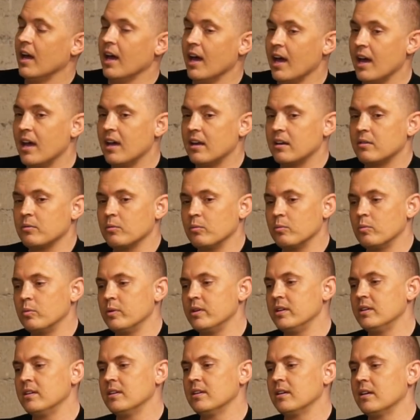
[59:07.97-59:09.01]
And
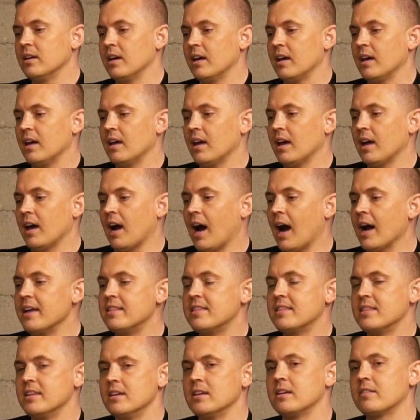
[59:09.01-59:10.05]
I
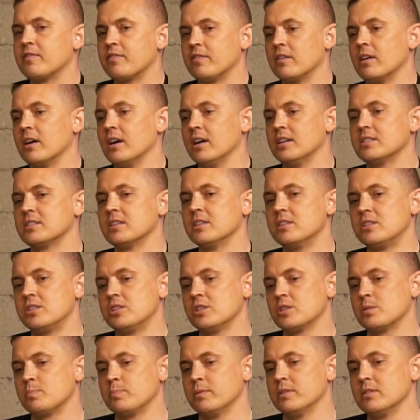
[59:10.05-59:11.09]
think for us, it's
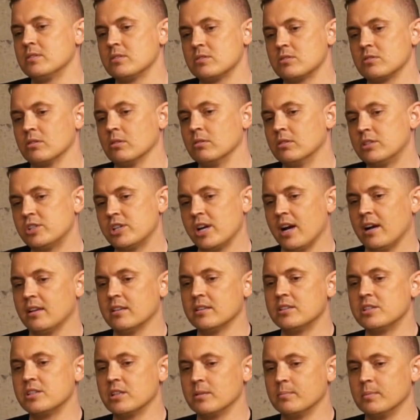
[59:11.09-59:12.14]
just been so
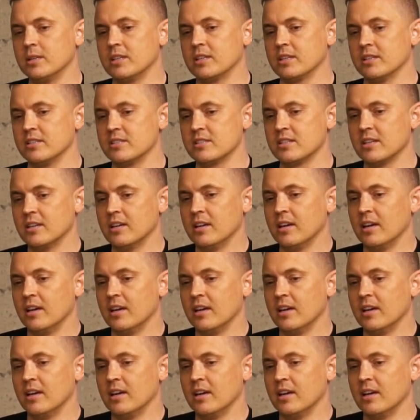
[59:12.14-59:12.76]
challenging because